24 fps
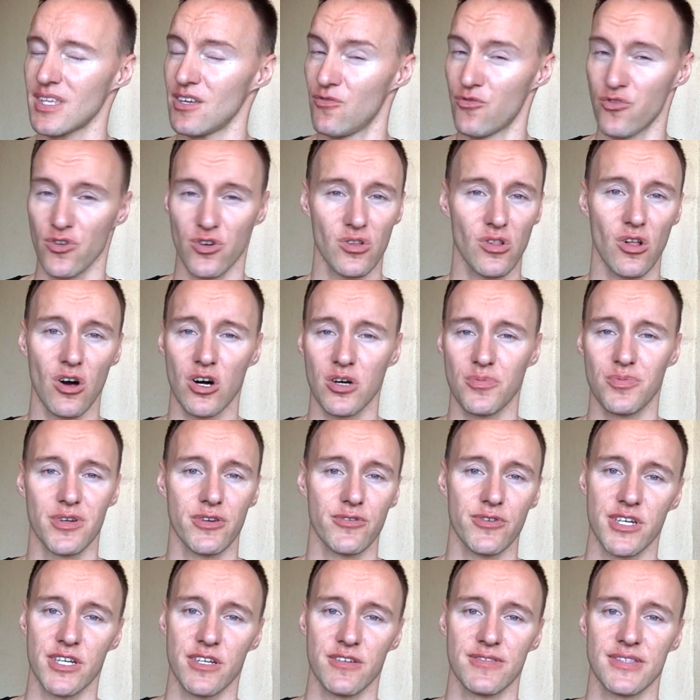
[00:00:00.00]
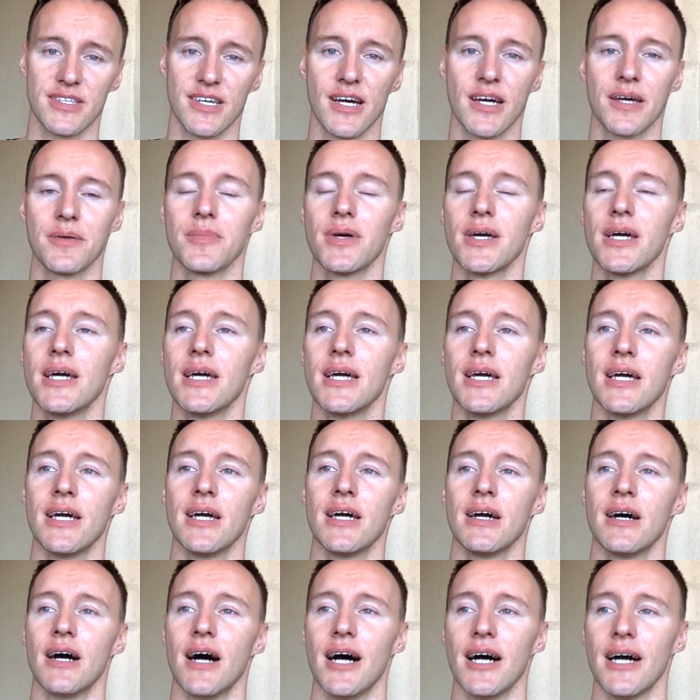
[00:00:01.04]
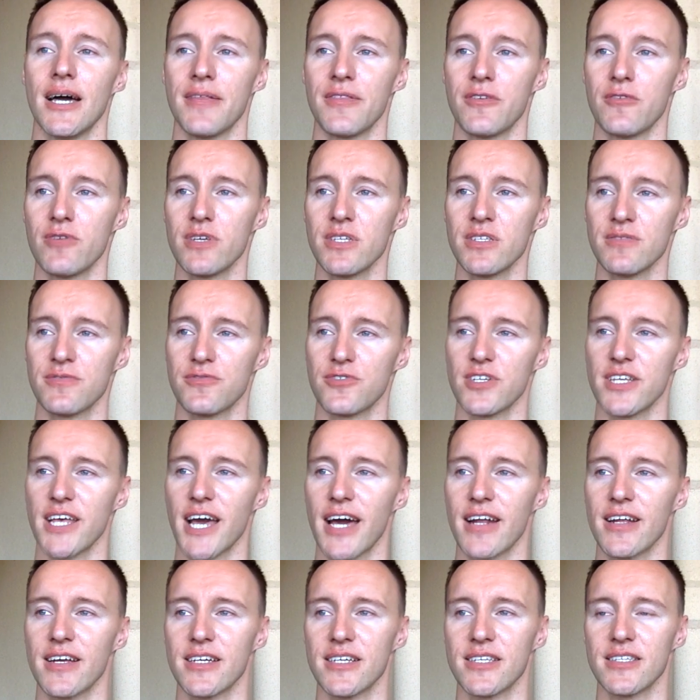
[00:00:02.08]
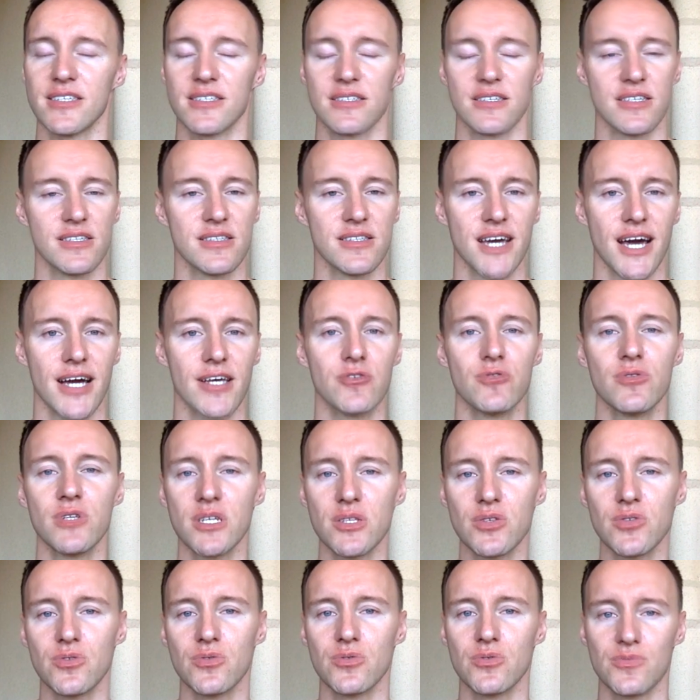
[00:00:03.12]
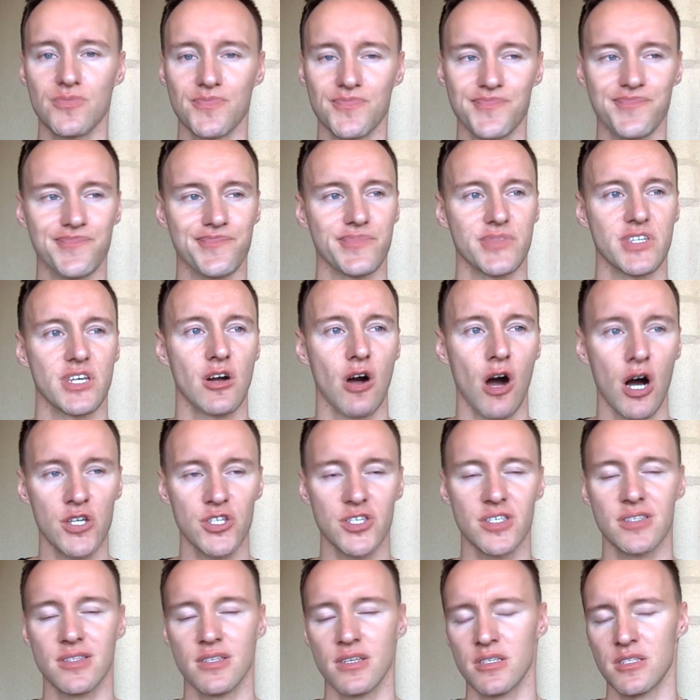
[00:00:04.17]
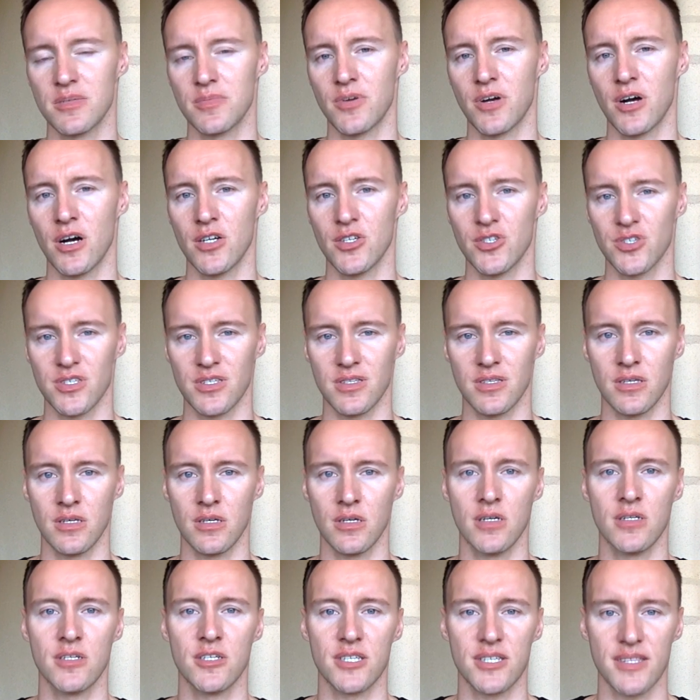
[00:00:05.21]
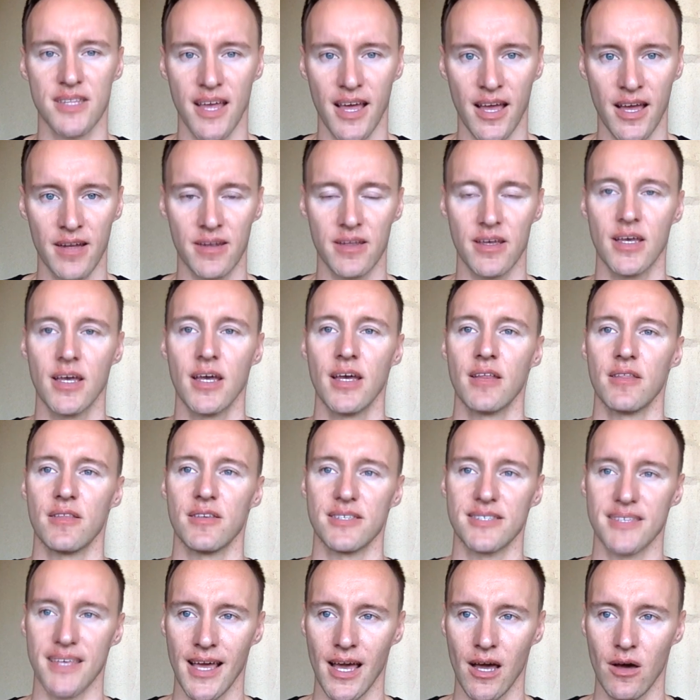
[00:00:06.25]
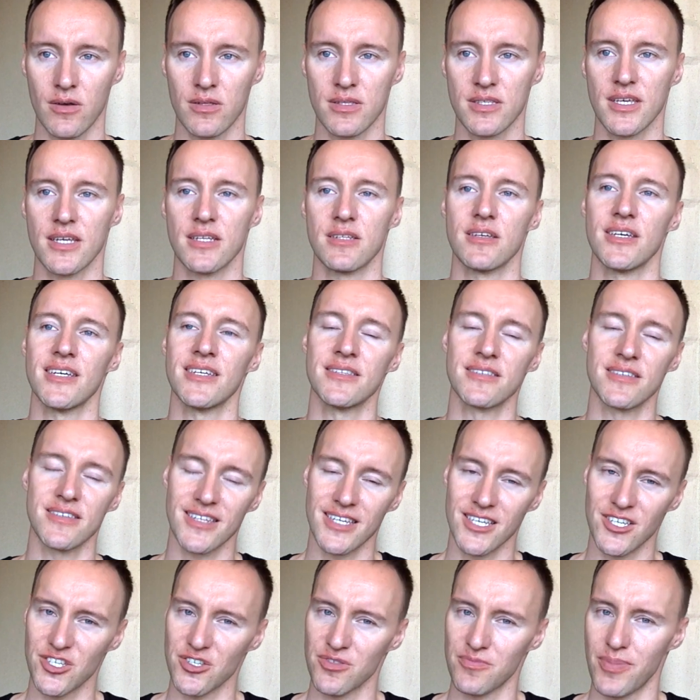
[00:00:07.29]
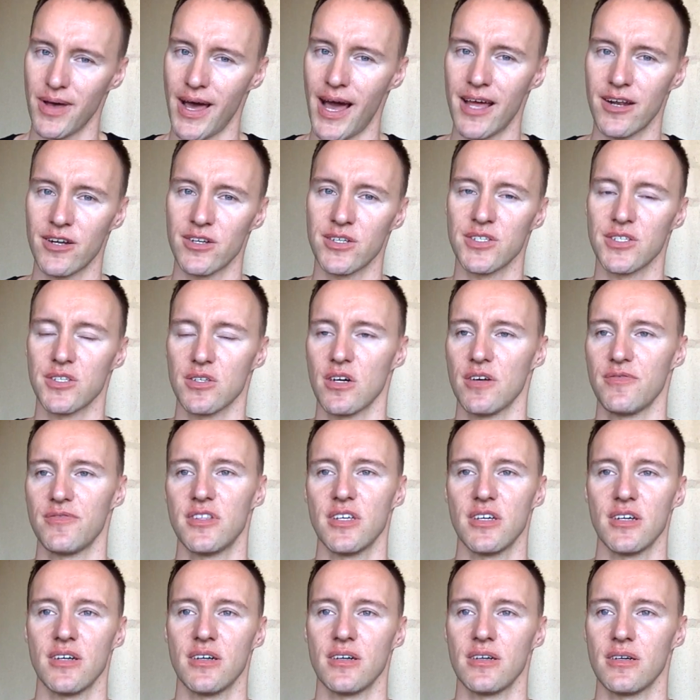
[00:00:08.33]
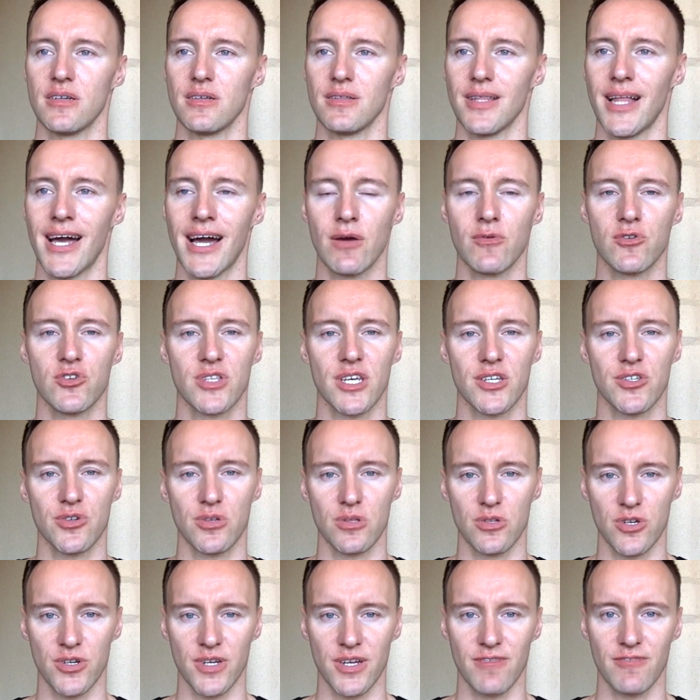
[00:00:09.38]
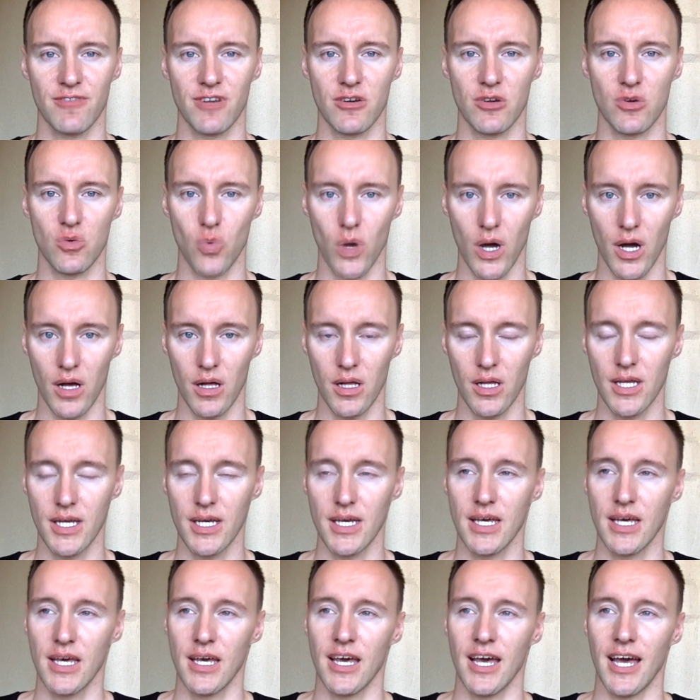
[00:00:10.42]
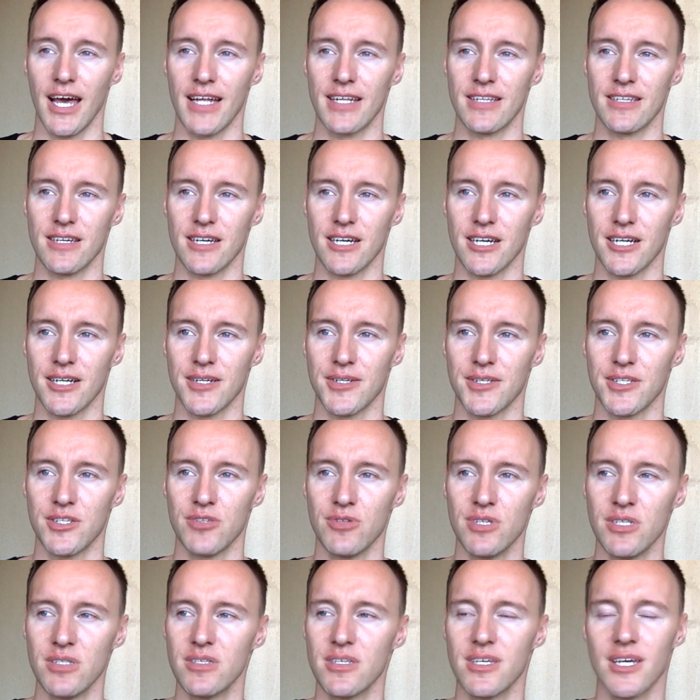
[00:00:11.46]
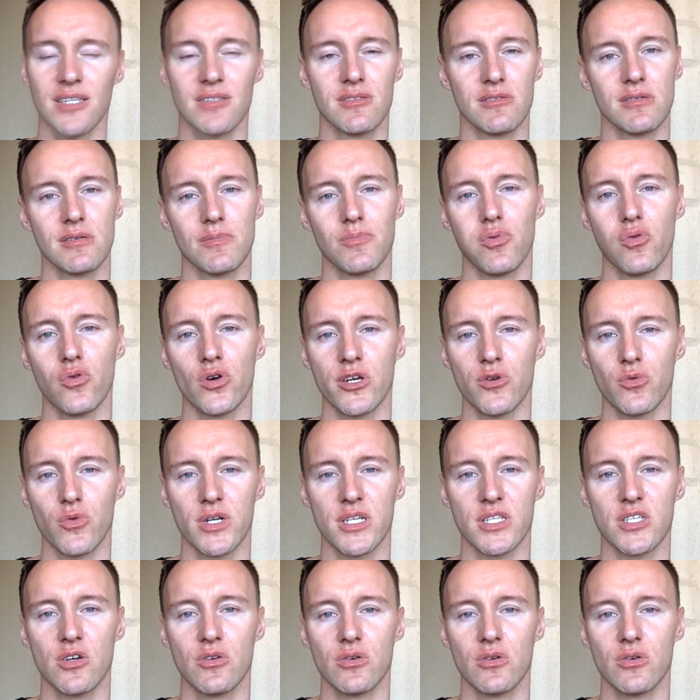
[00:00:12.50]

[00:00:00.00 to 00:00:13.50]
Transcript: for a long period of time. And the reason for that is that you need to consciously or subconsciously understand the sounds and the intonation patterns of the language that you're learning very well. And you need to get to a point when